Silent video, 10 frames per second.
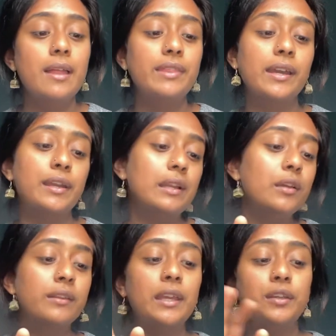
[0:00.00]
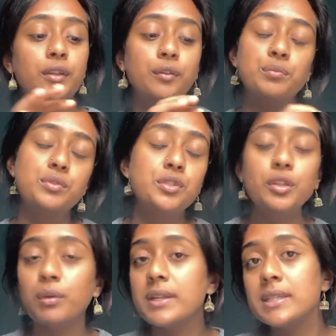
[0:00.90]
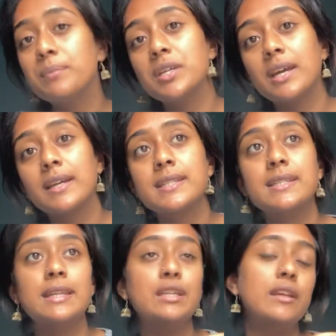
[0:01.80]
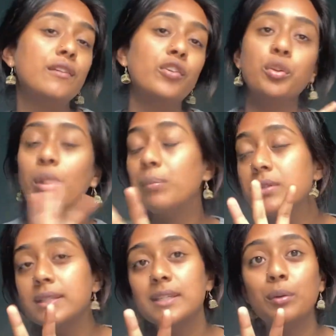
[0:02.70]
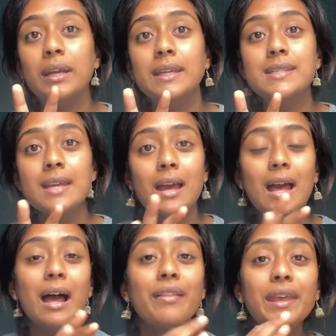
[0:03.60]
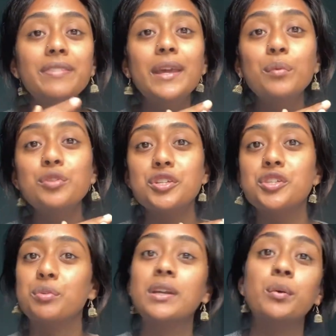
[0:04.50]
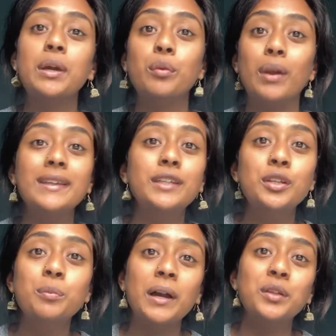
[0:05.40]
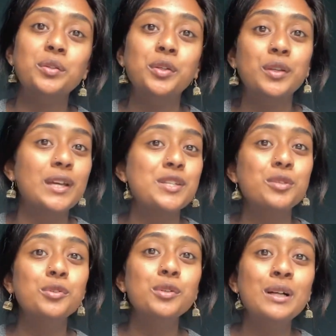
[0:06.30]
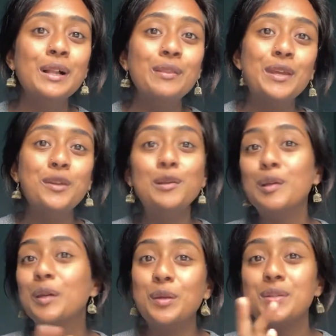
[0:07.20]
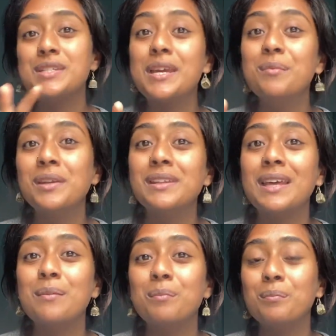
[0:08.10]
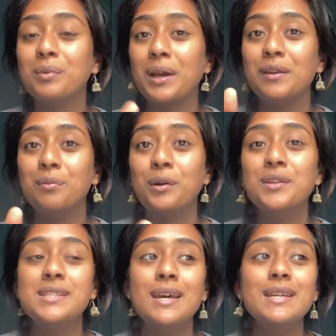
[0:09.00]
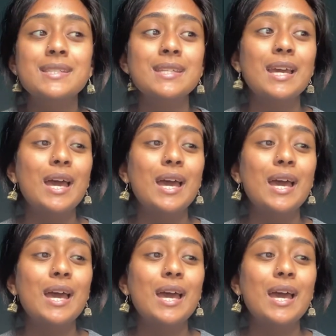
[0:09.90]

they're going to look that you do the right subjects and that you've got the right predicted grades, and then they will just straight away rank you by your UCAT score. They don't look at your statement in that kind of process.